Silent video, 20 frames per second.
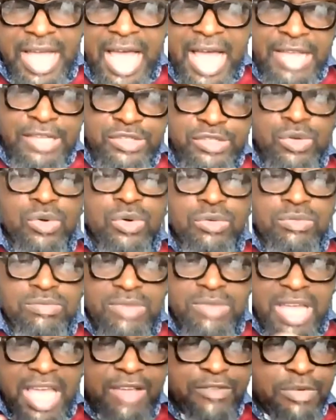And
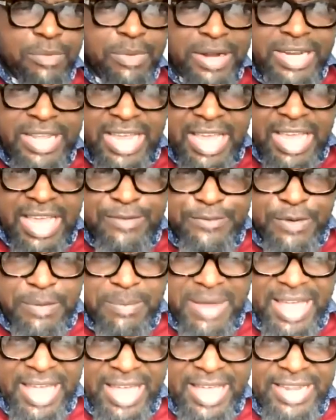so everybody came
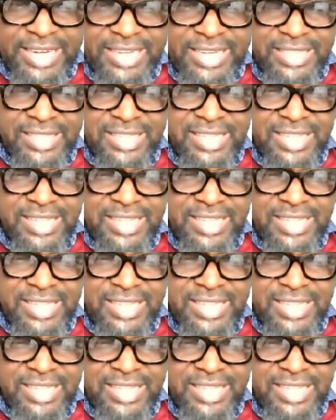for my head.